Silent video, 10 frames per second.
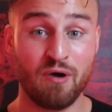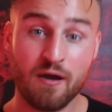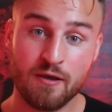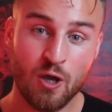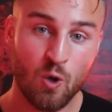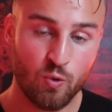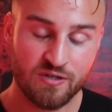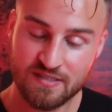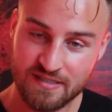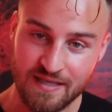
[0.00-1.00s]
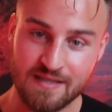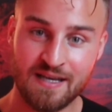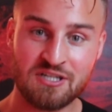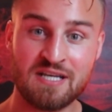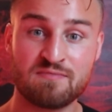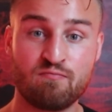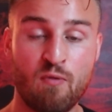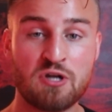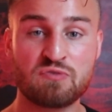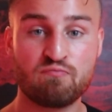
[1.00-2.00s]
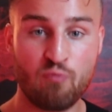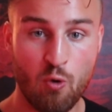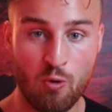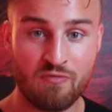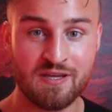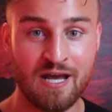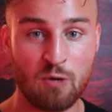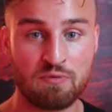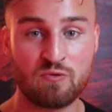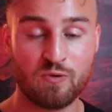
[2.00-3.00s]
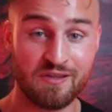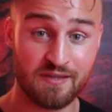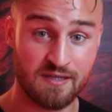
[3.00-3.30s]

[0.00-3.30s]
but we're just seeing that actually has much more than helping with the